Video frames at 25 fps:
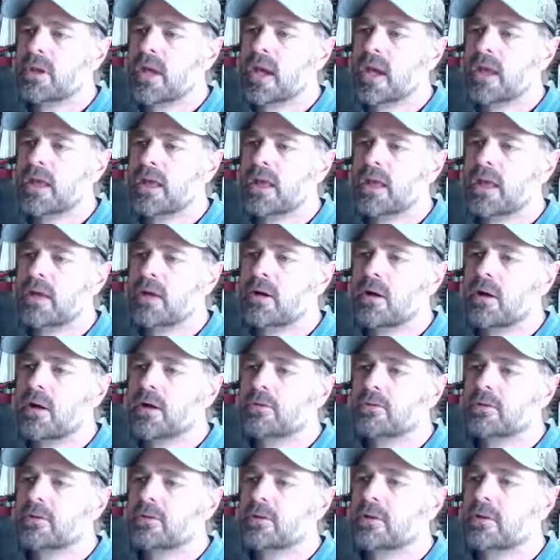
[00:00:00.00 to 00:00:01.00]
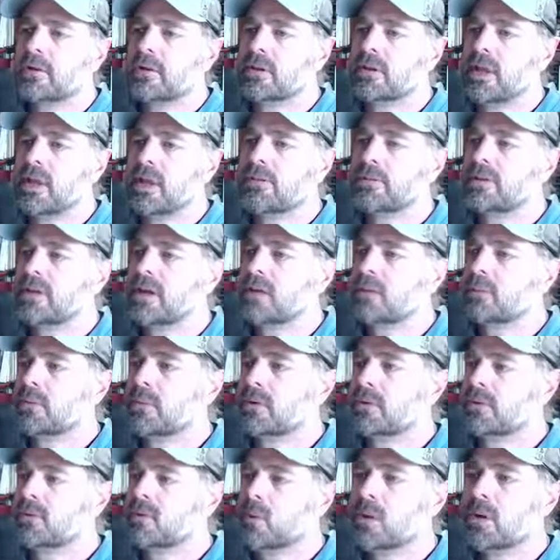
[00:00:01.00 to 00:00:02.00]
9-8 off on the left
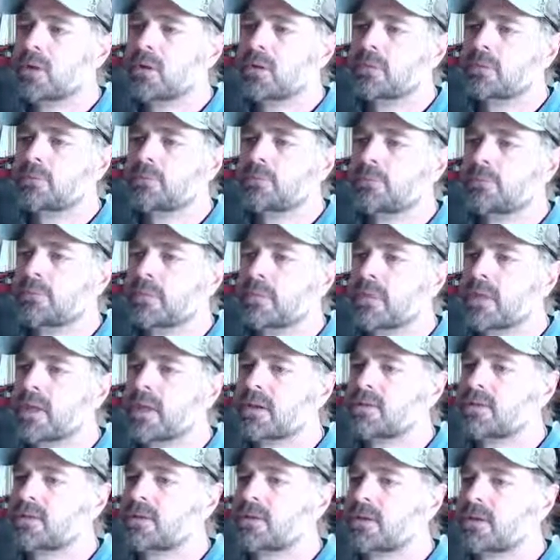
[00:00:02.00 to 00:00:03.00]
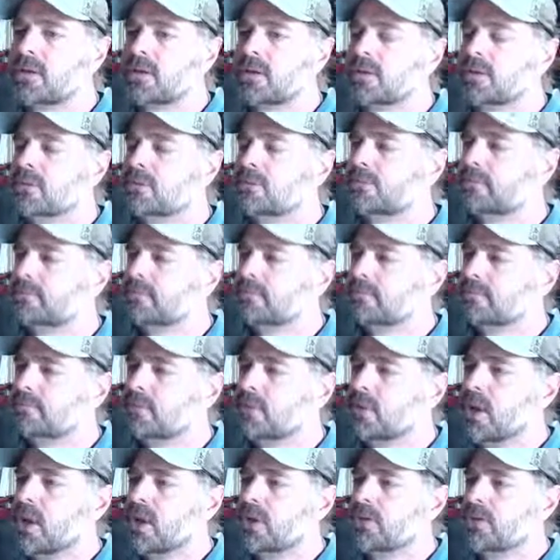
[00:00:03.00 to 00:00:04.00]
table as well as a steal,
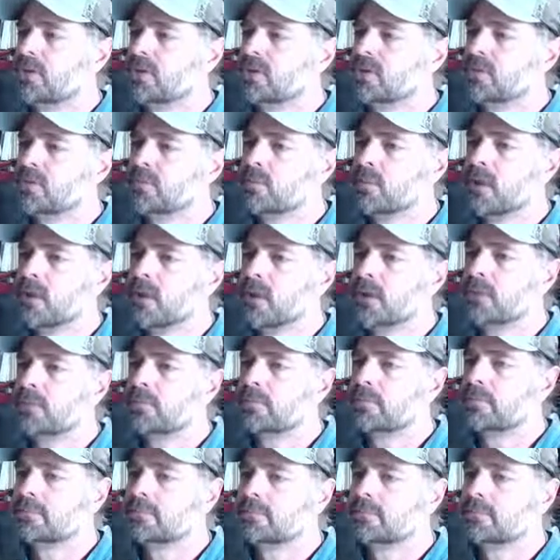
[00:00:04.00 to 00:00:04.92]
blind versus blind.